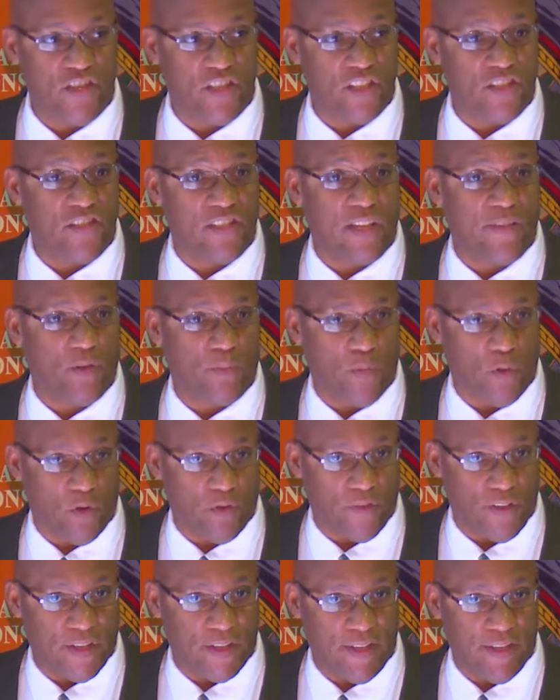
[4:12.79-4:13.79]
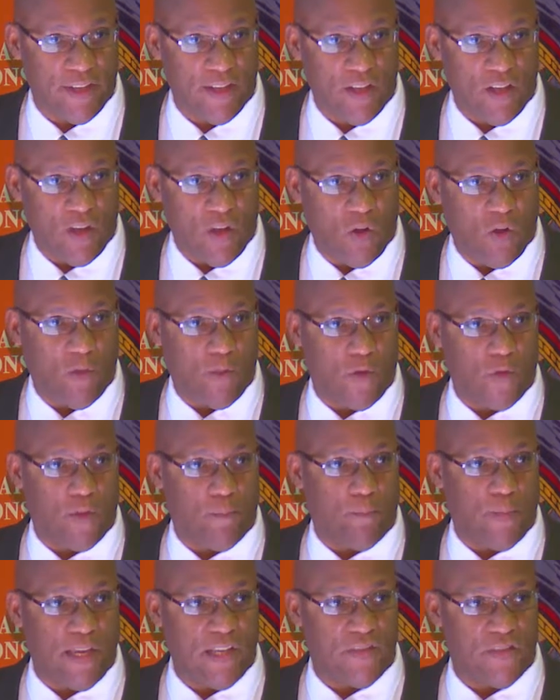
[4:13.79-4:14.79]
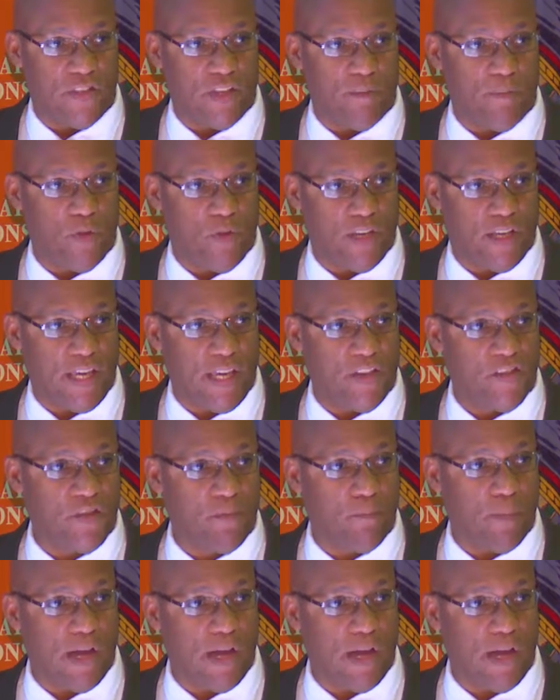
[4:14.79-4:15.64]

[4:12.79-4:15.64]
is never perfect. Although the basic communication